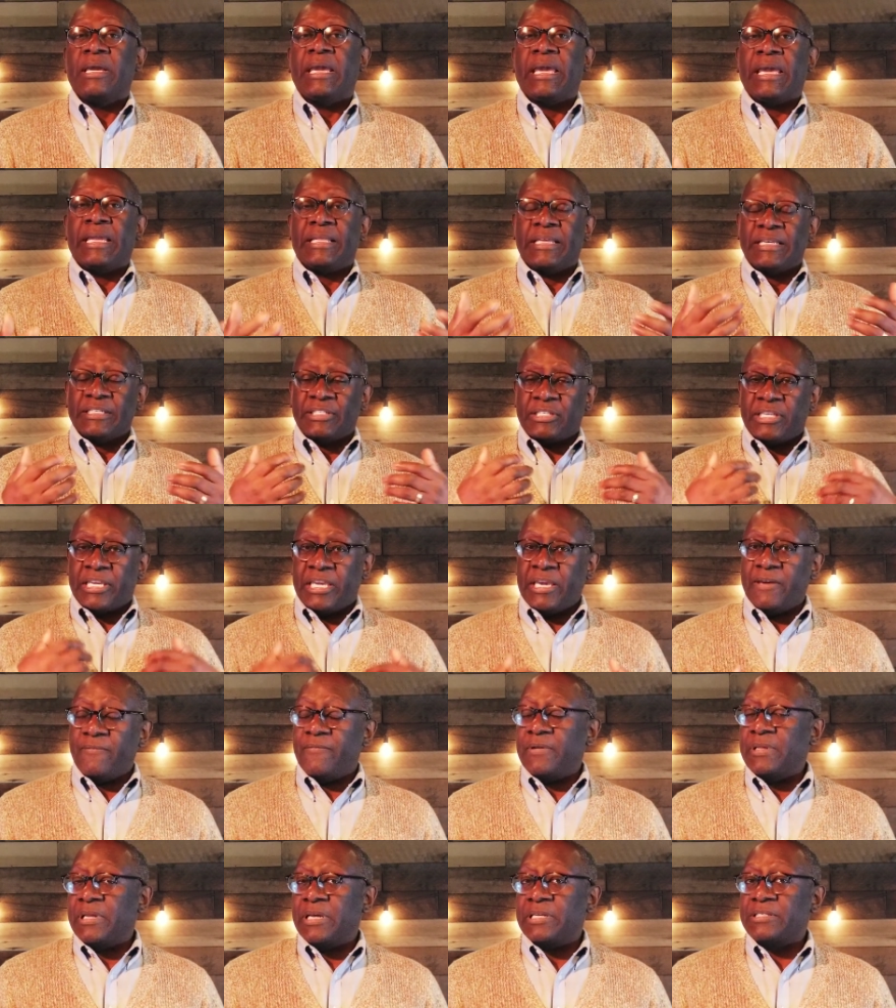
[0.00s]
it is
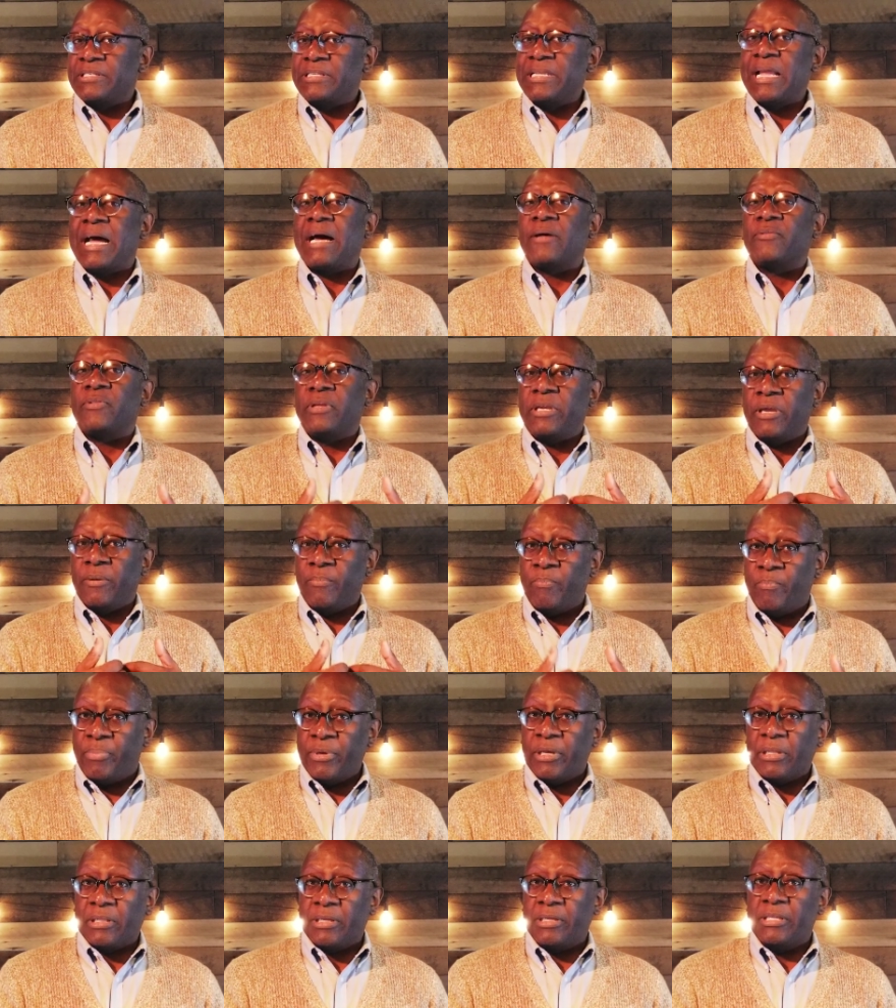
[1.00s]
giving us now the
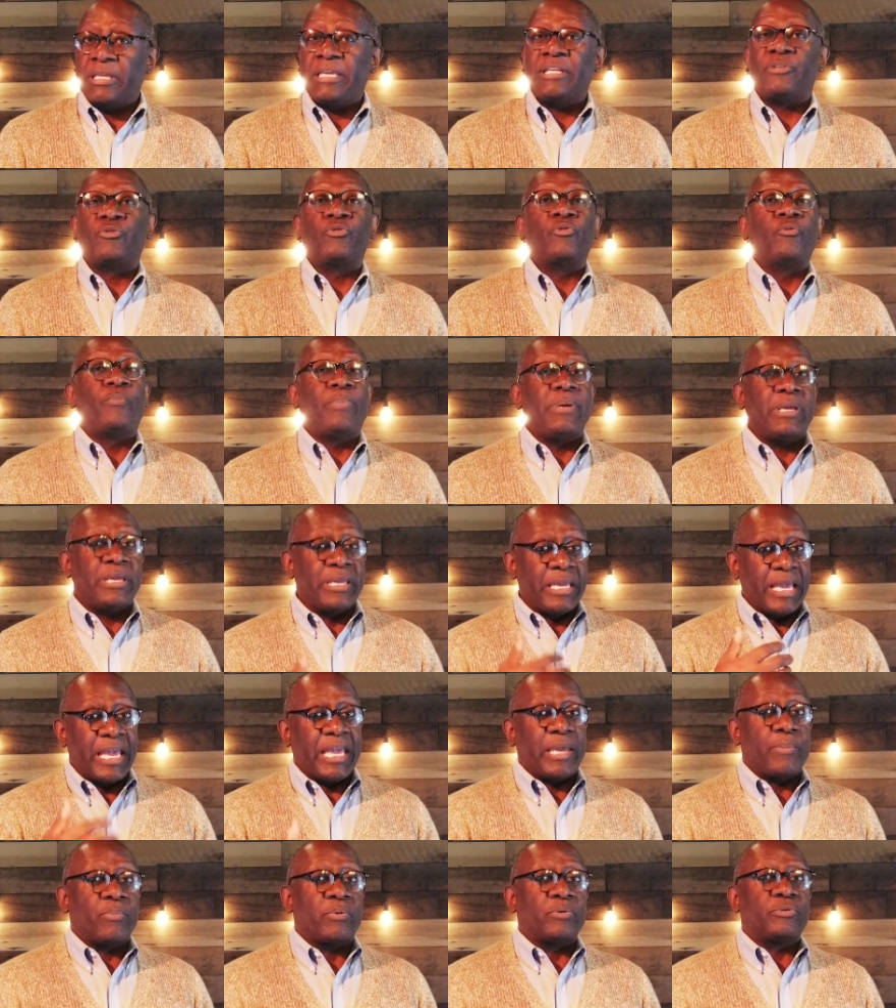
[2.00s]
ability to be
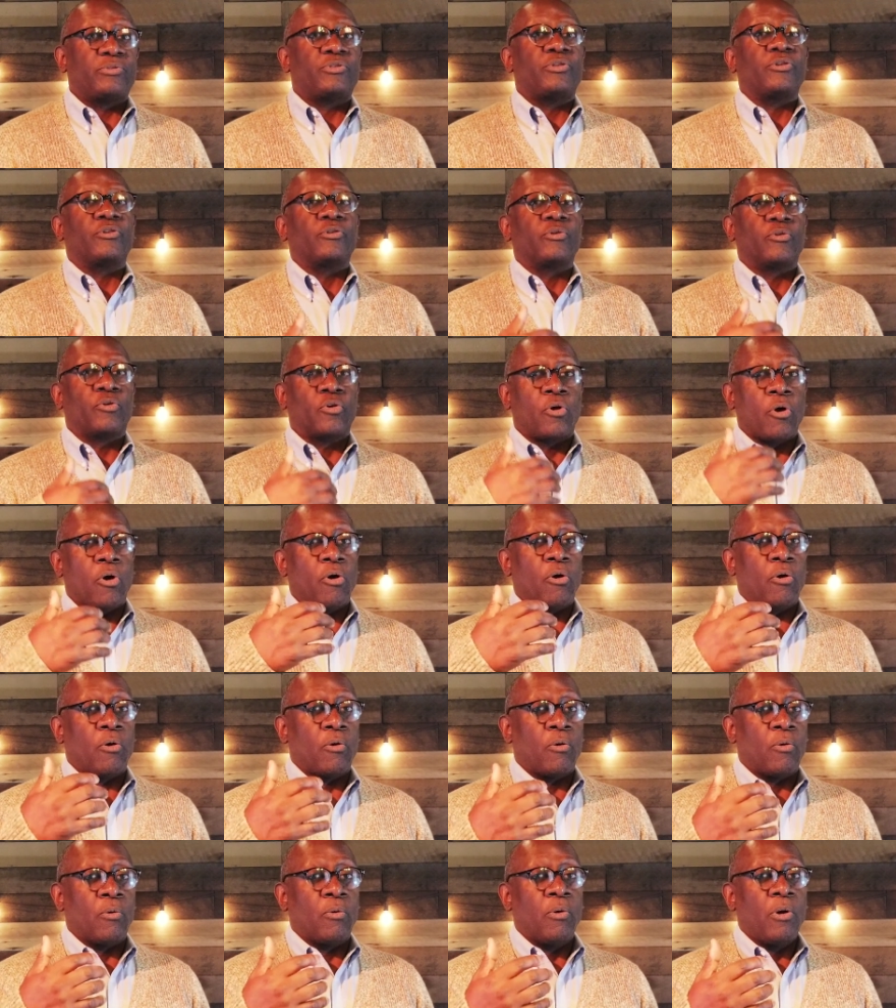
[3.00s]
able to
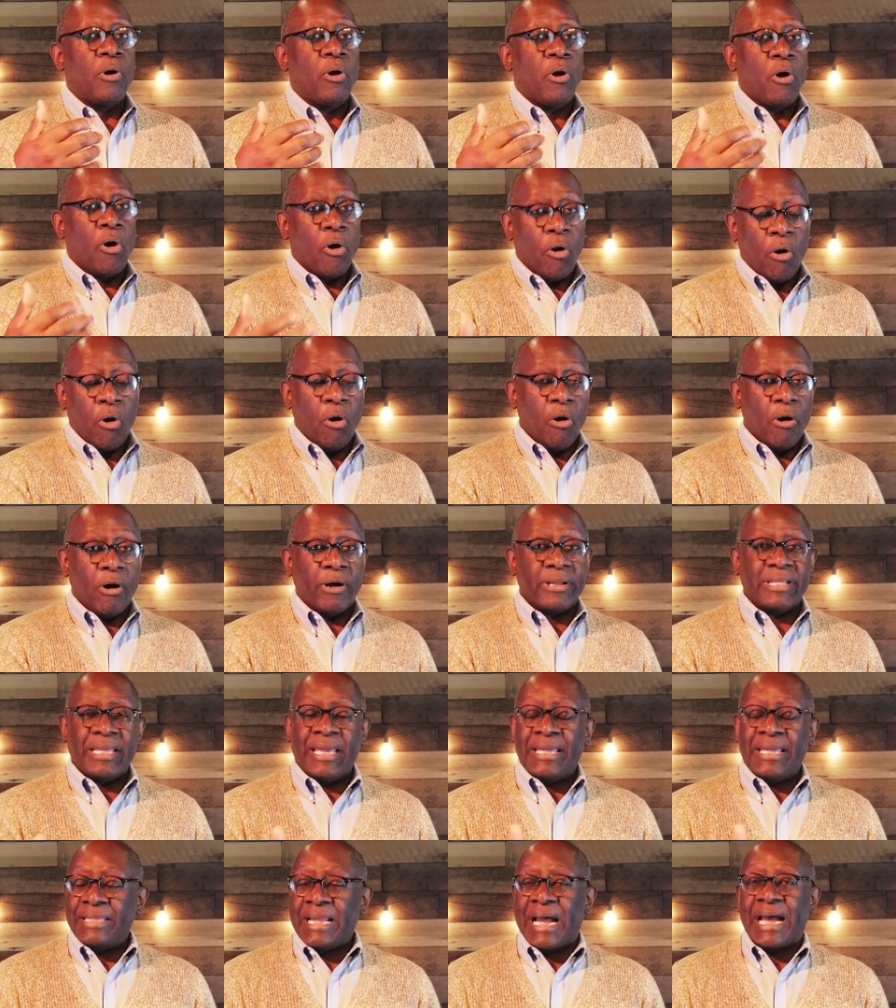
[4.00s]
go on
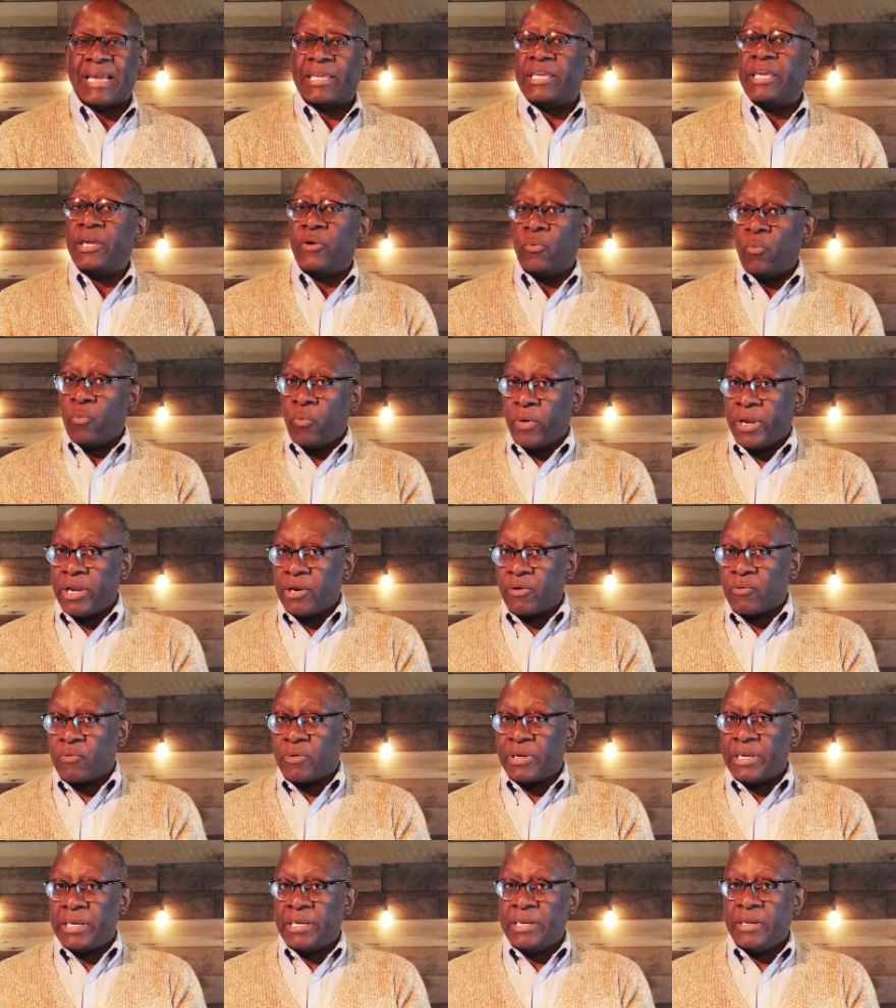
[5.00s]
and not get
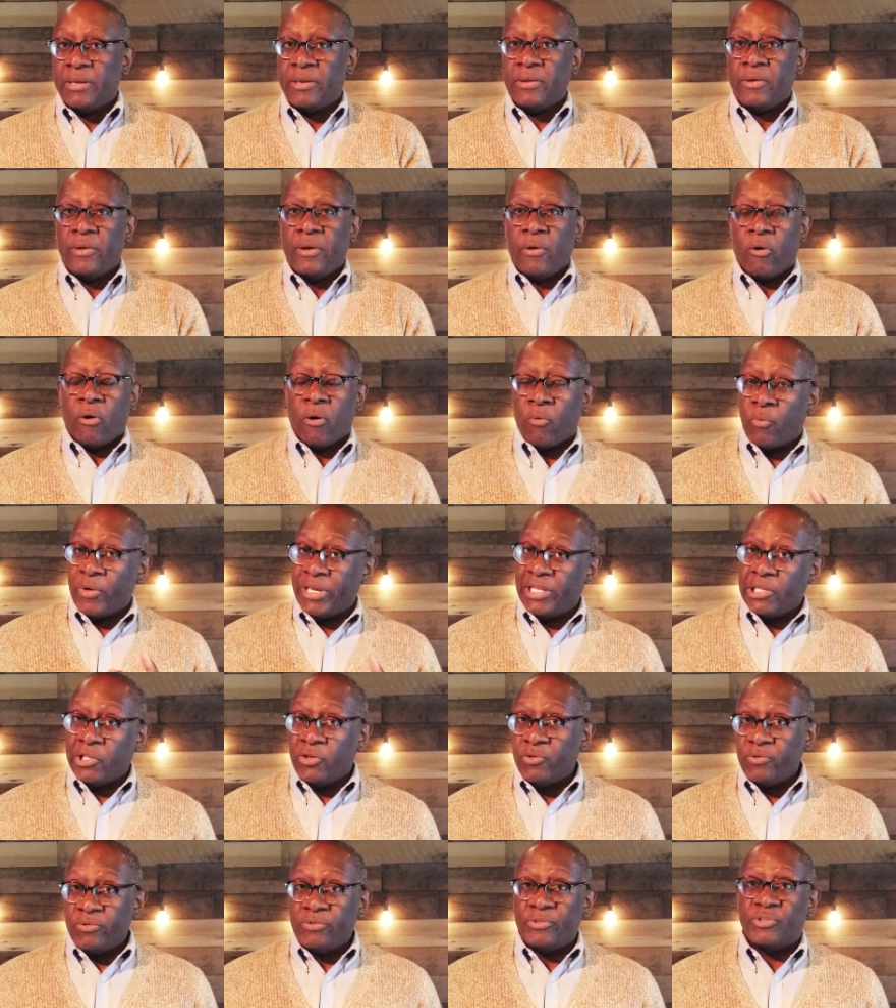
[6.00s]
weary or we
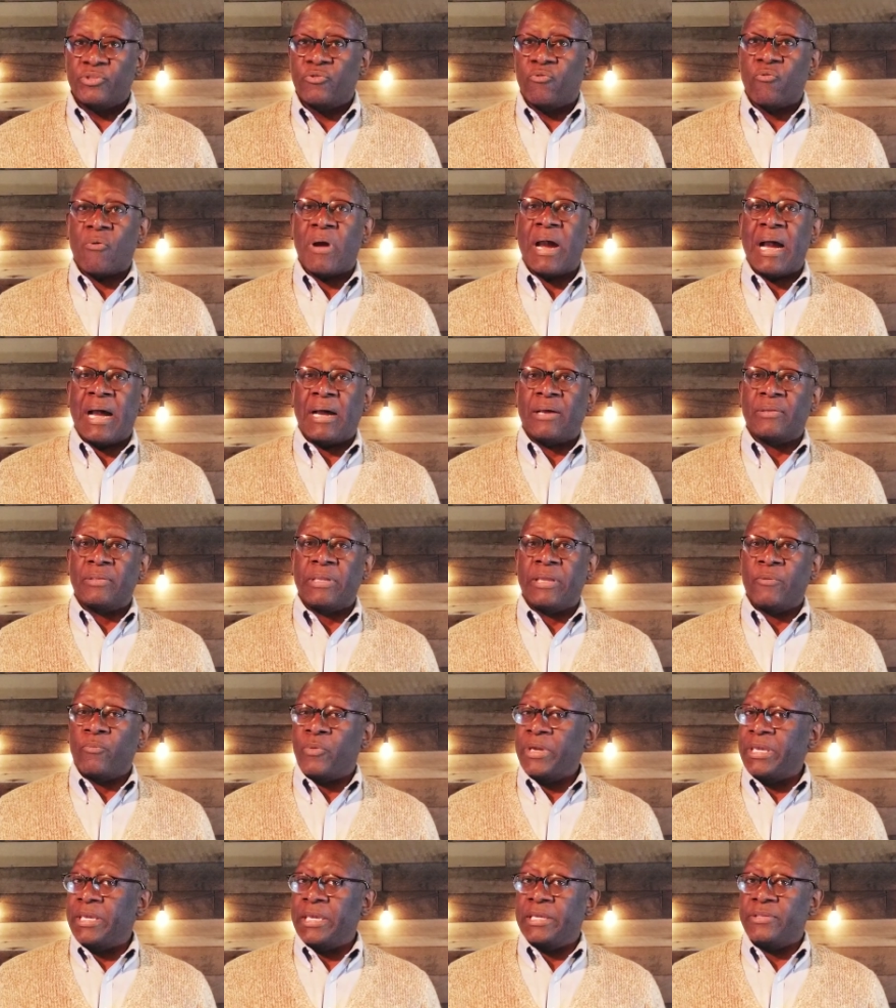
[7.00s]
lose ground
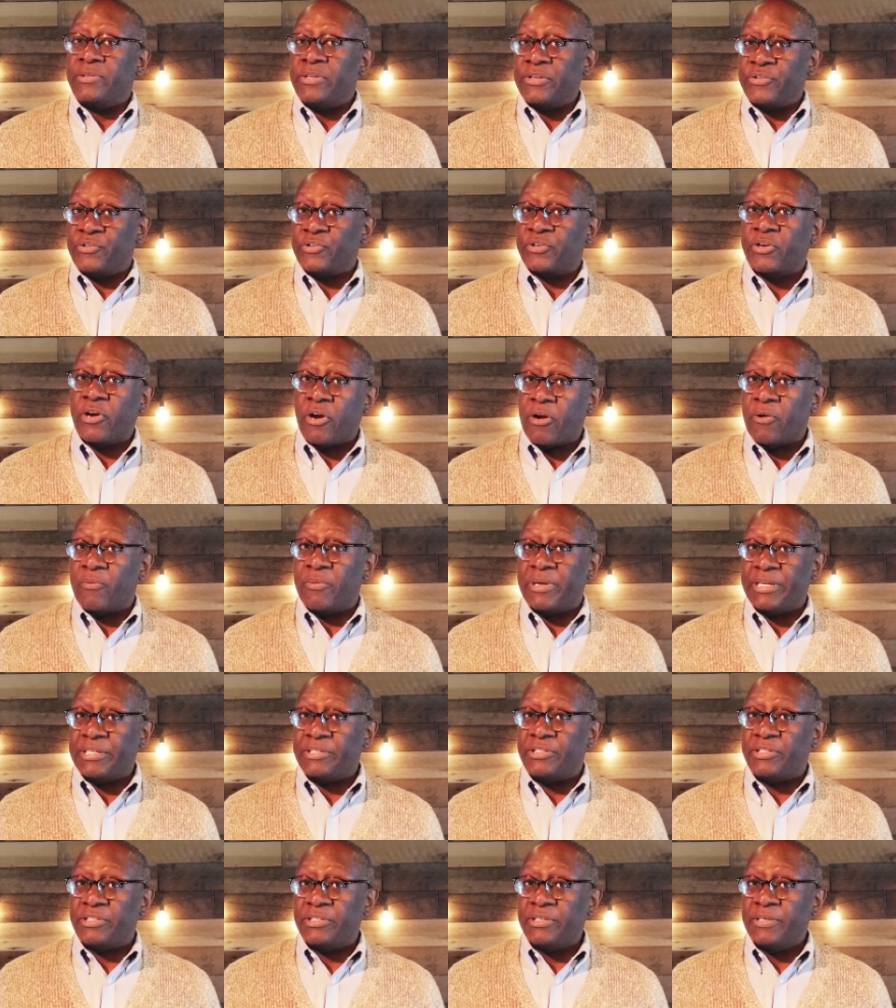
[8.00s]
and we get
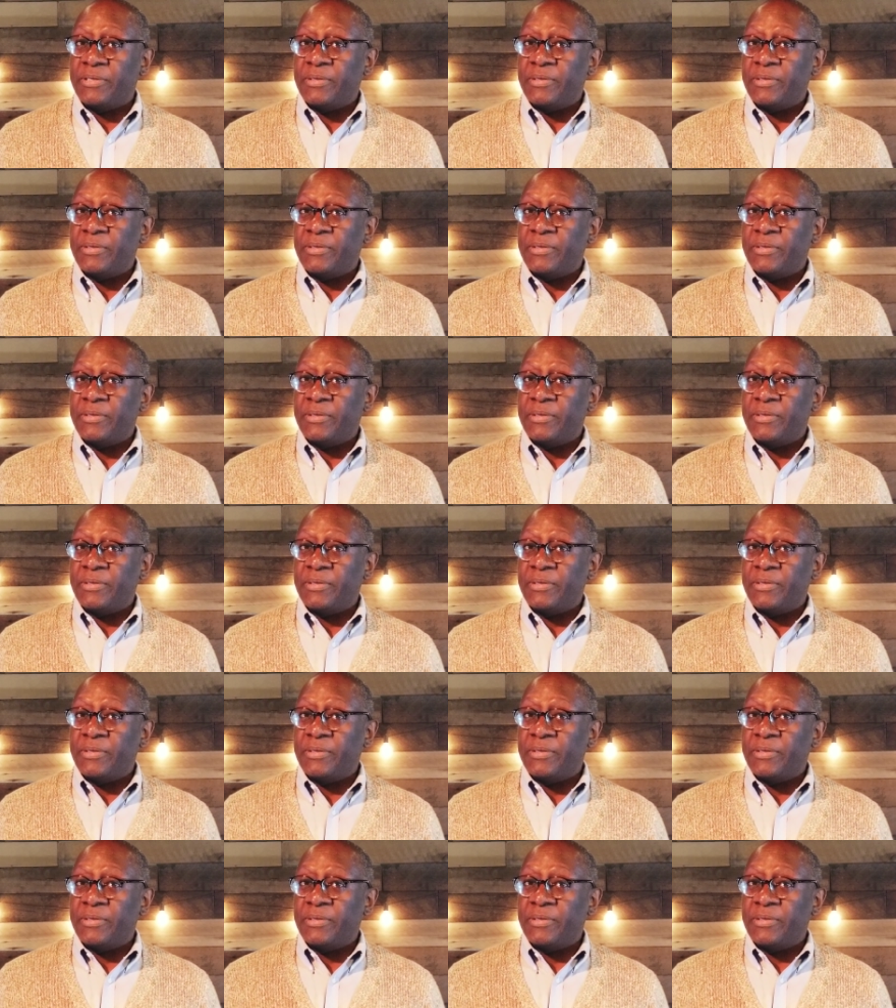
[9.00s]
discouraged.